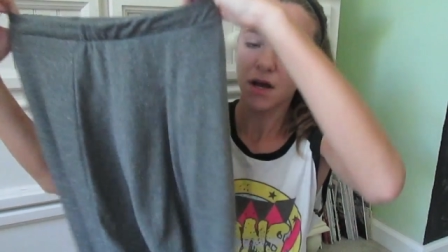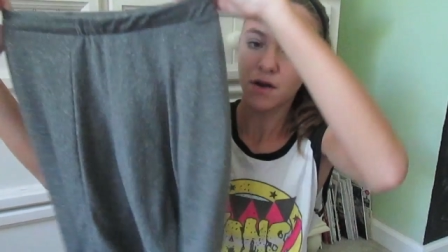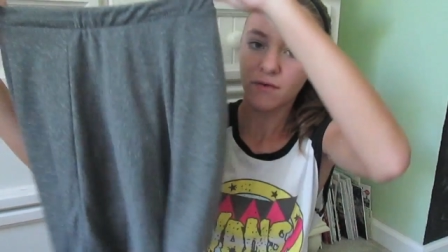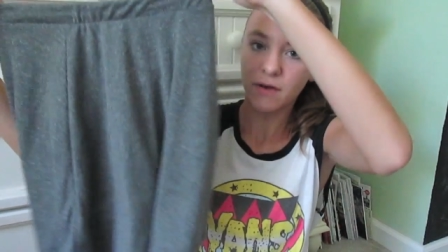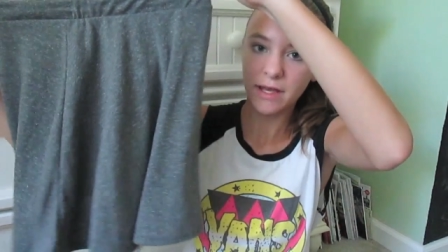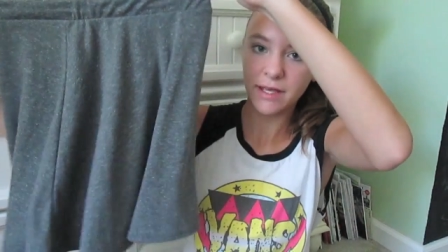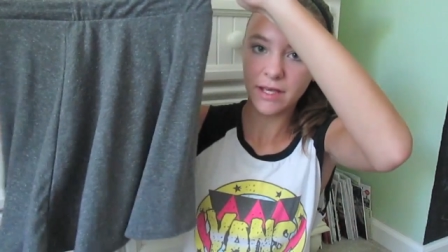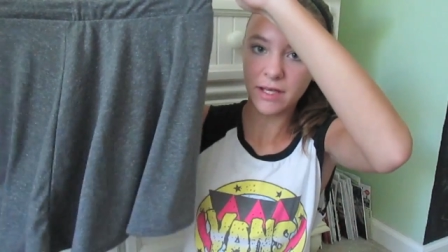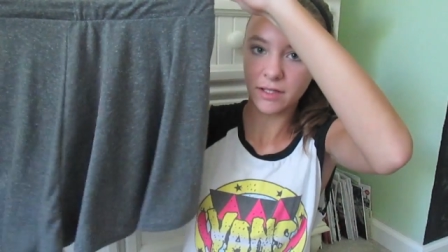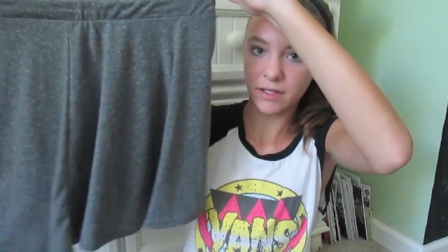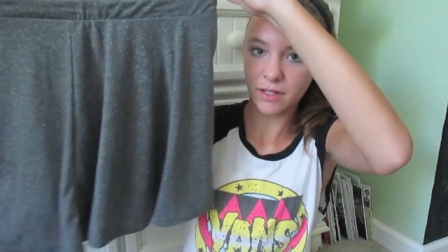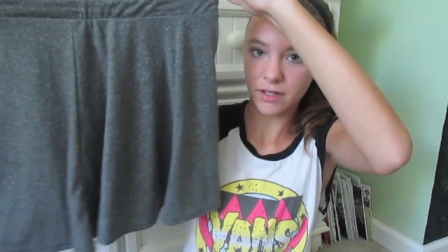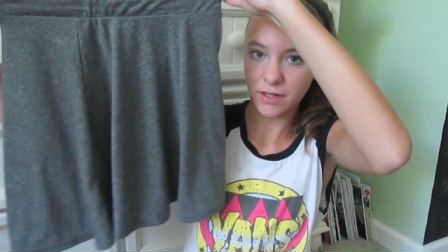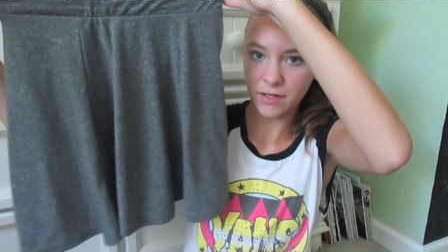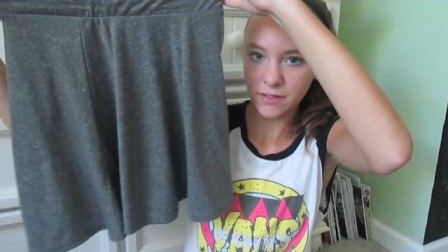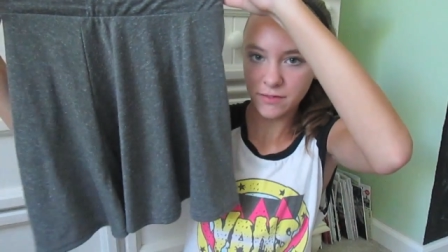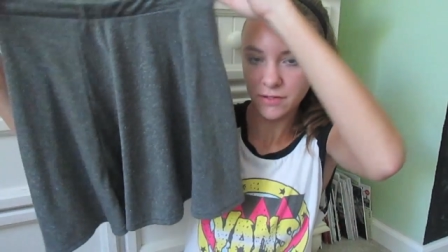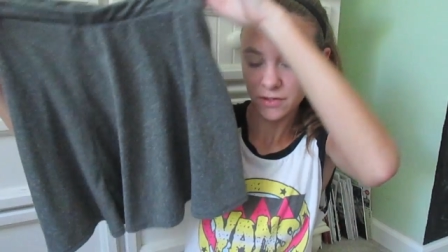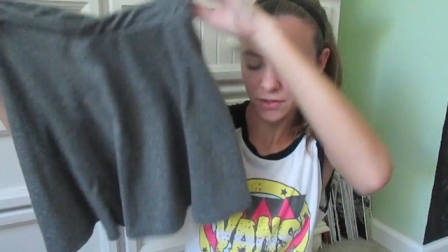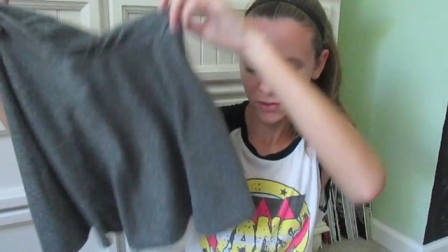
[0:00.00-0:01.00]
regular
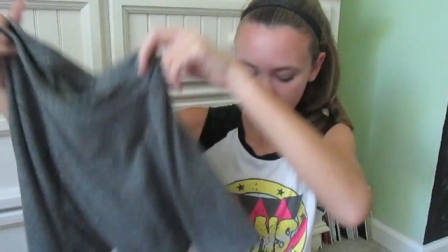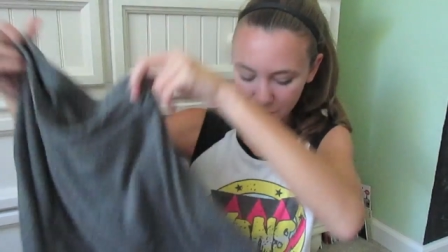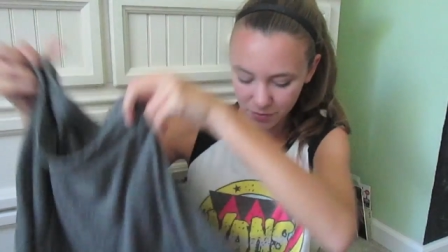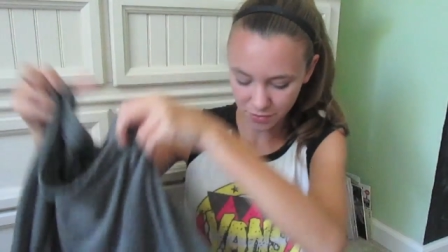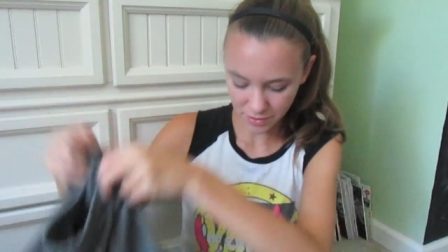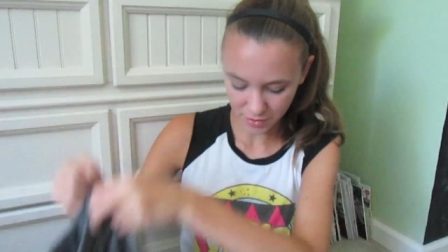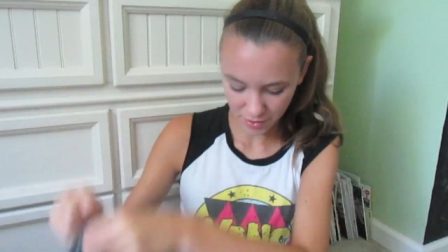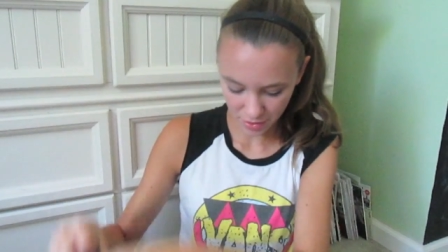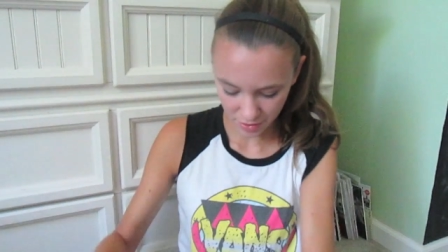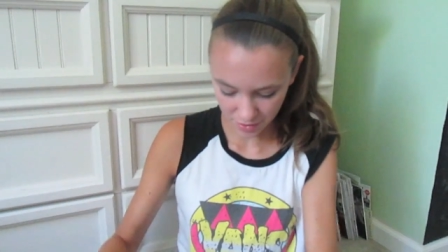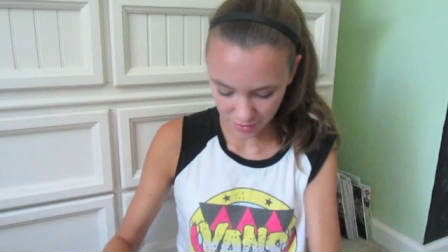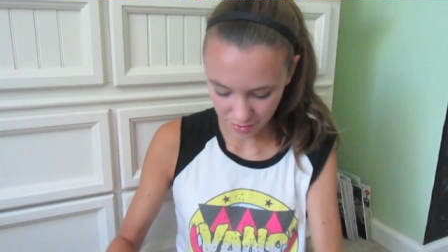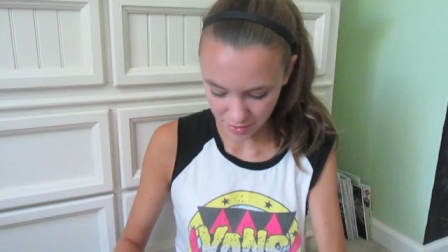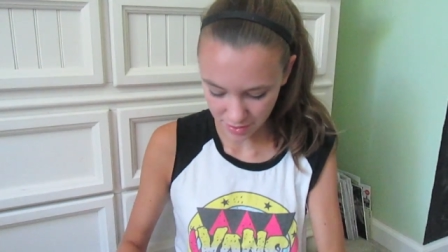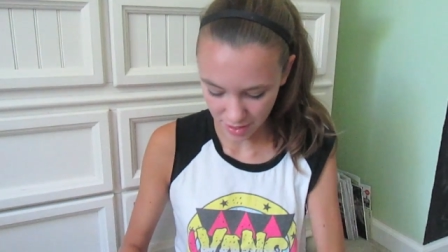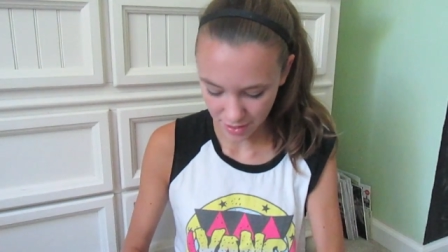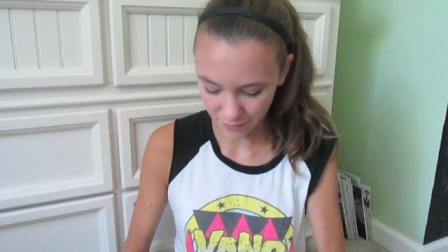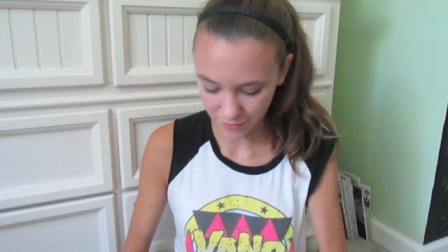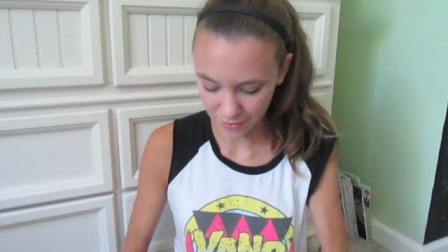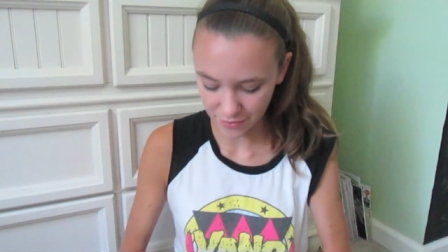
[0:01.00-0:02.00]
circle skirts,
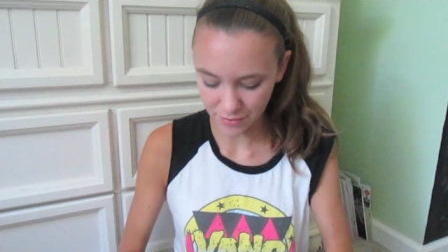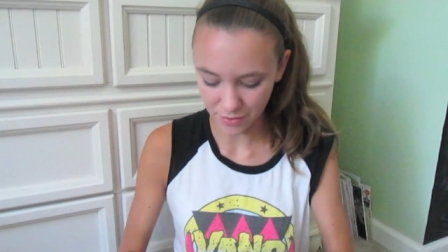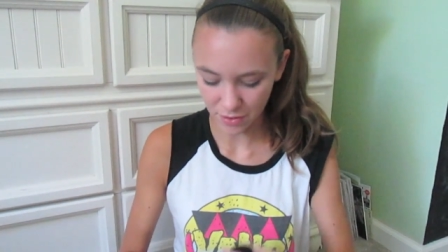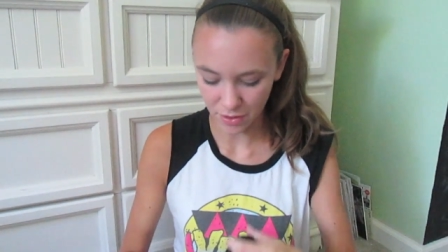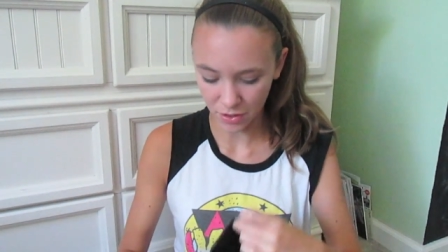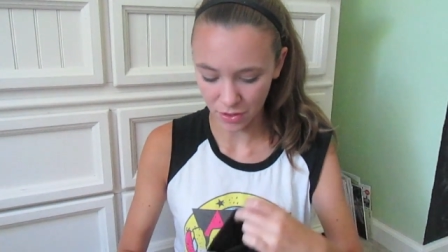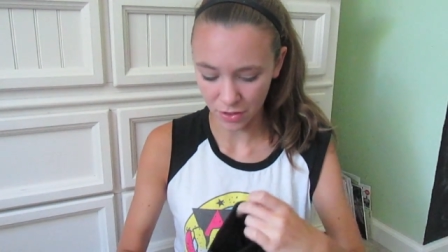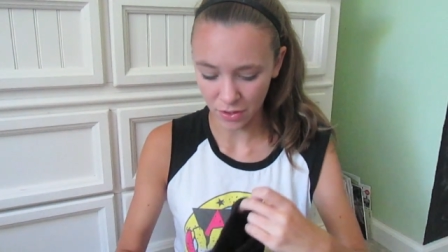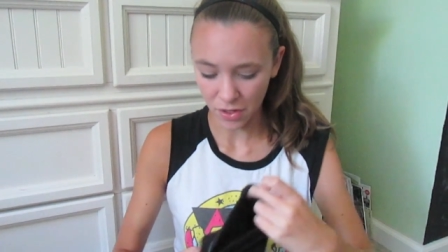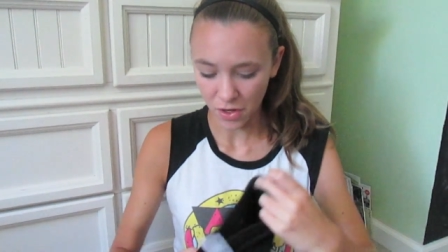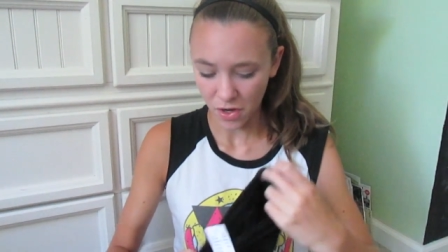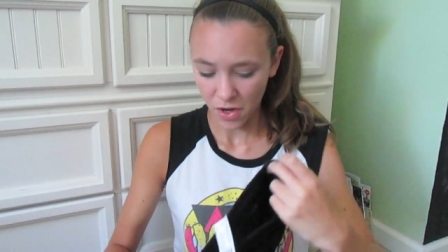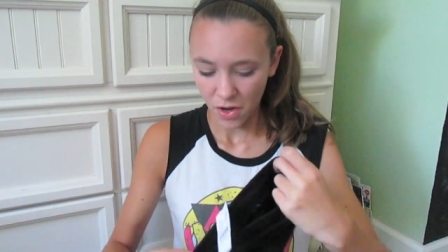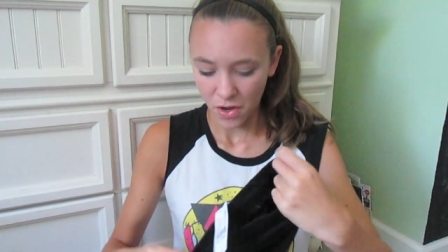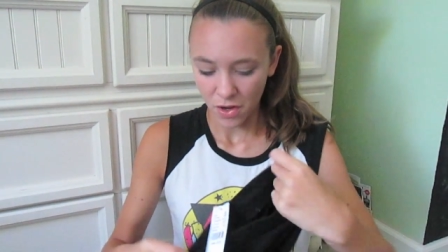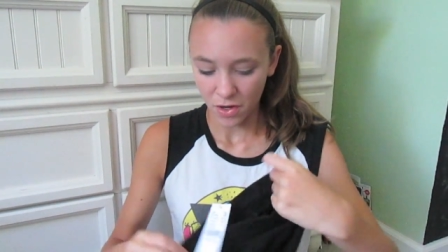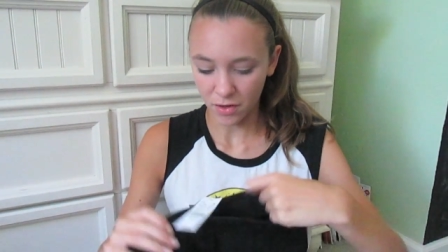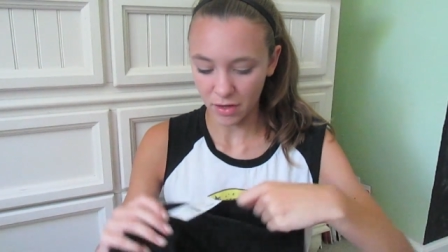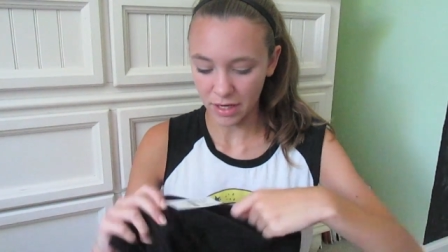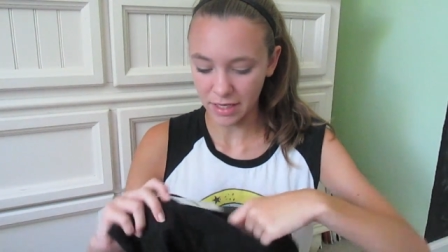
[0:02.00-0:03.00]
and these are
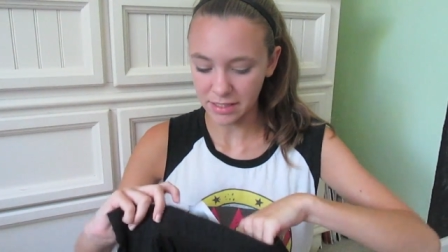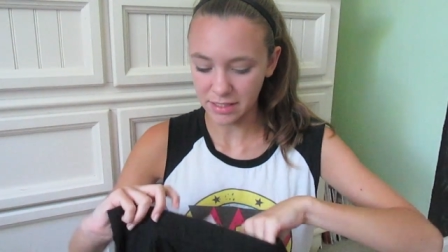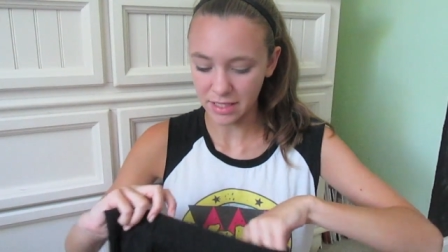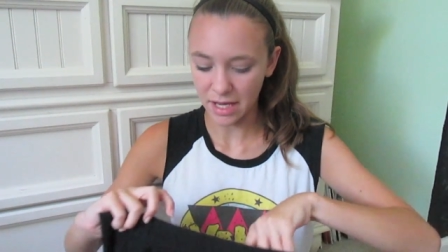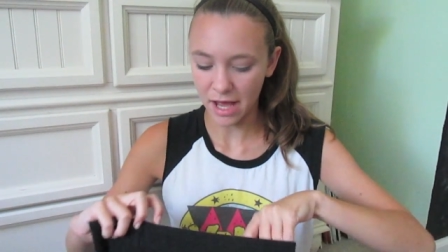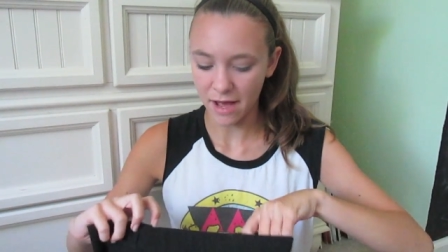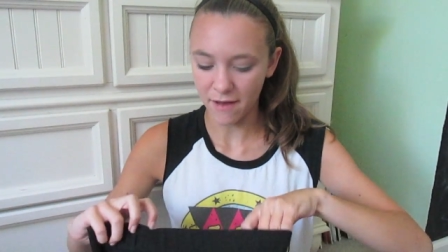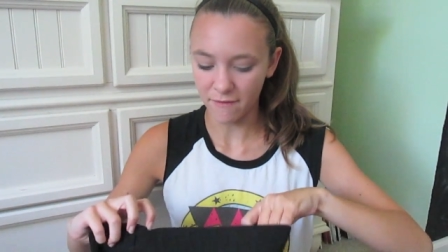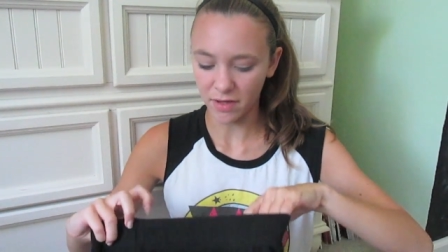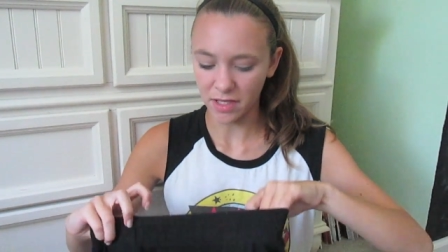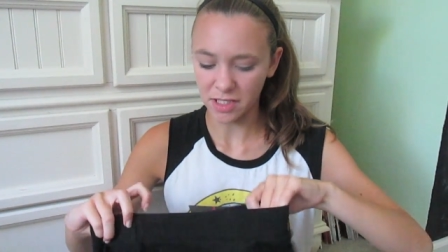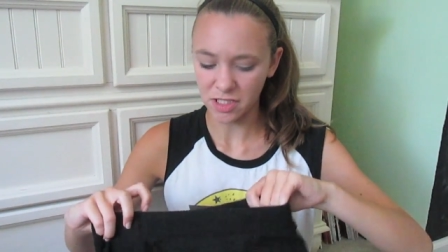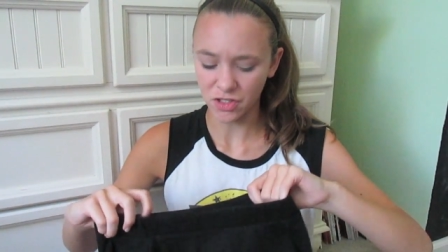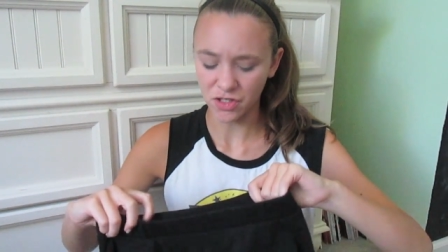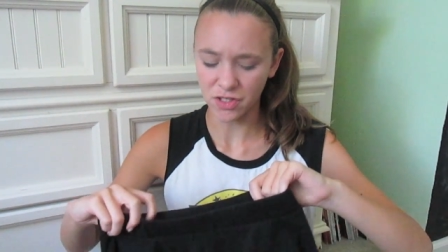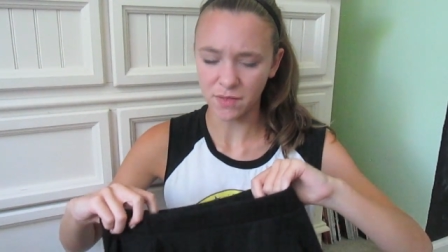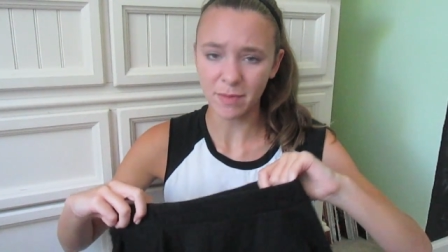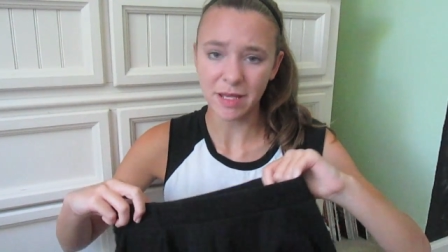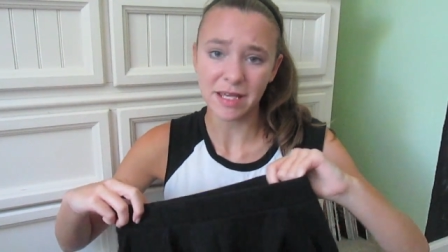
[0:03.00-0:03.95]
great to have as just